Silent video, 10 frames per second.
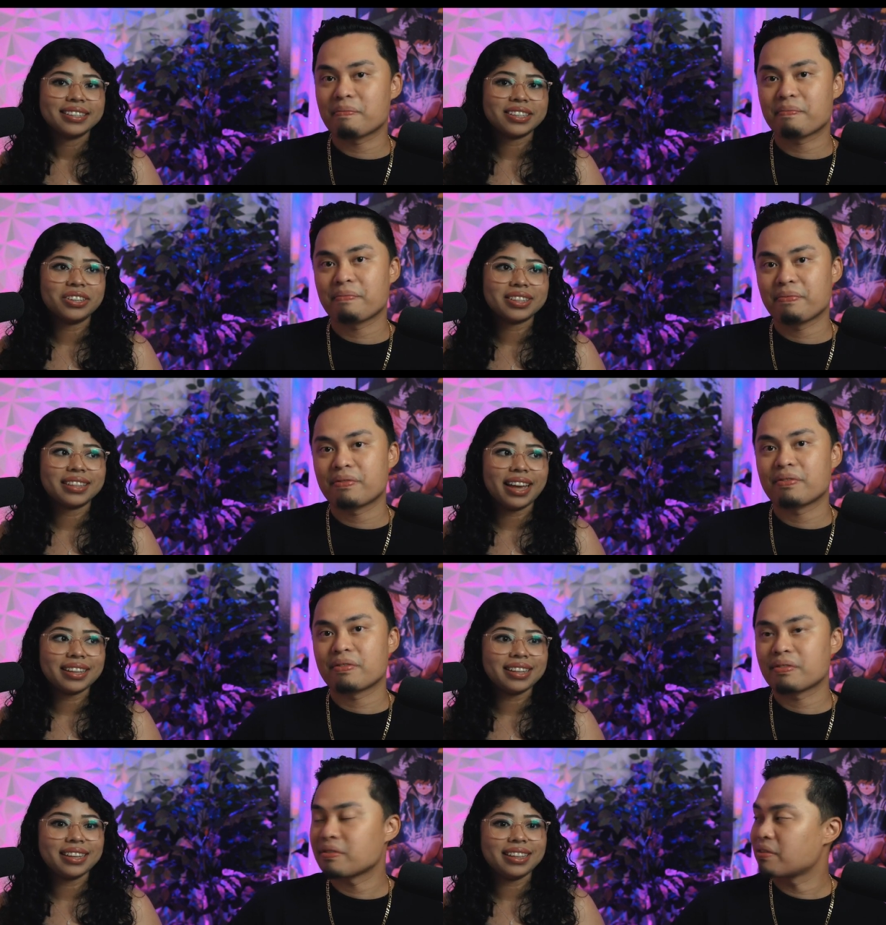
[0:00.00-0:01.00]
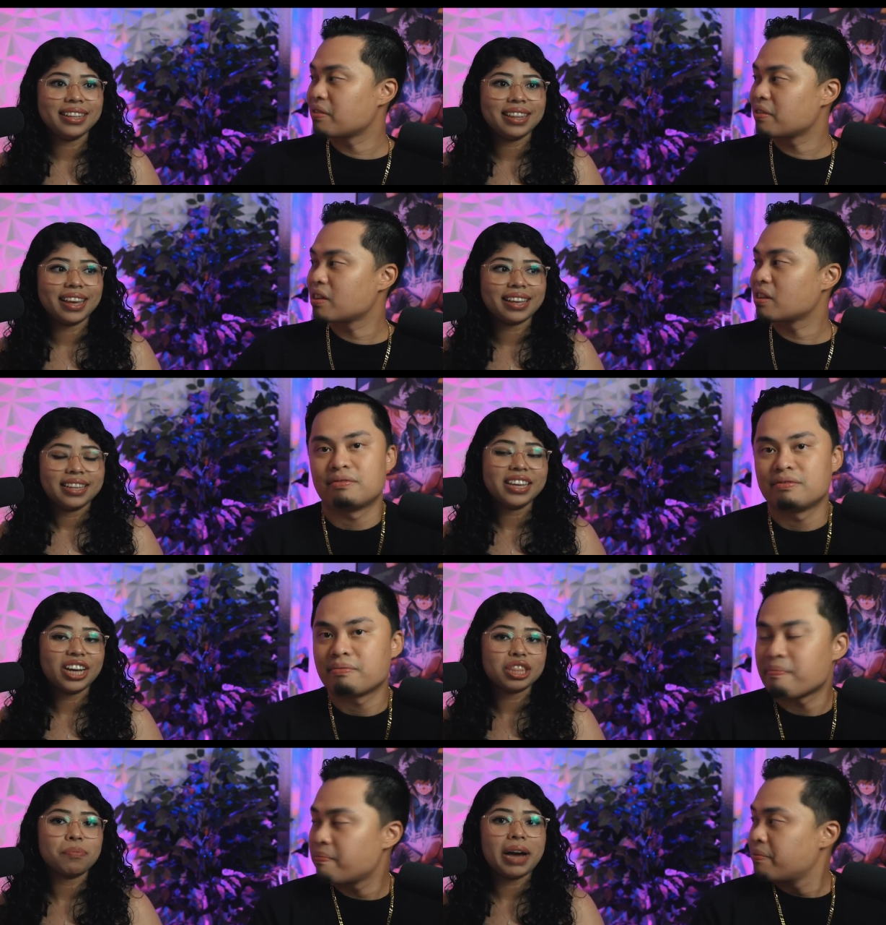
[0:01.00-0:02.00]
Speaker 1: So technically, like, he
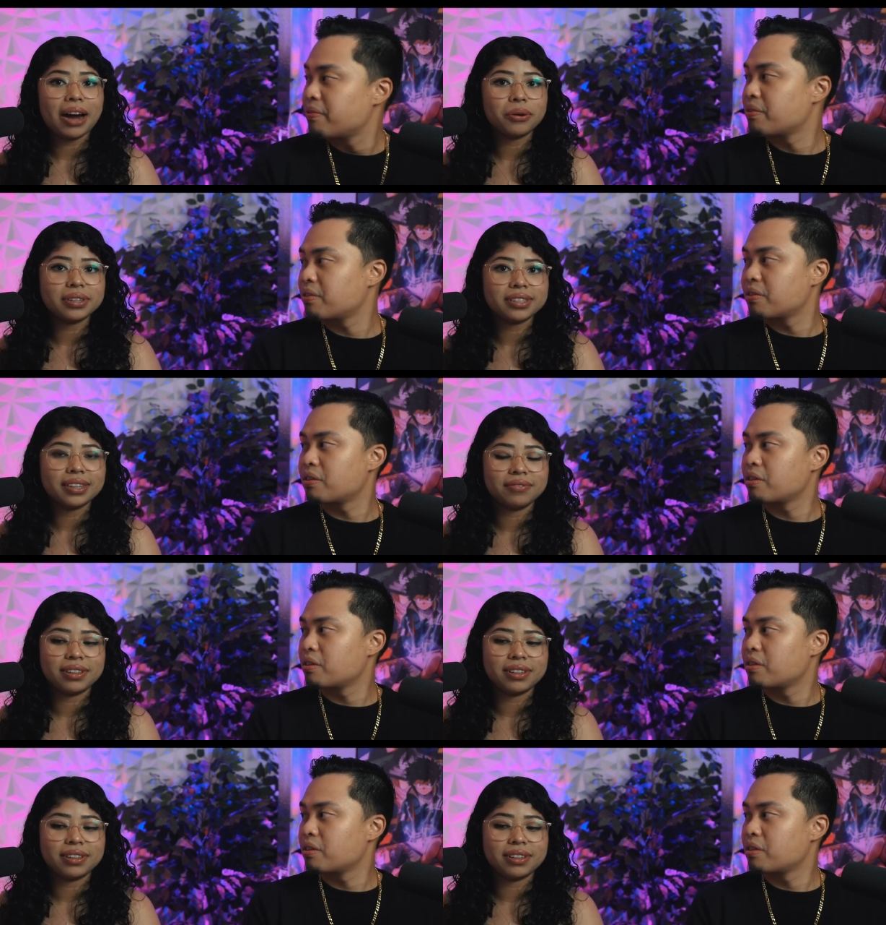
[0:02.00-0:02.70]
got the powers of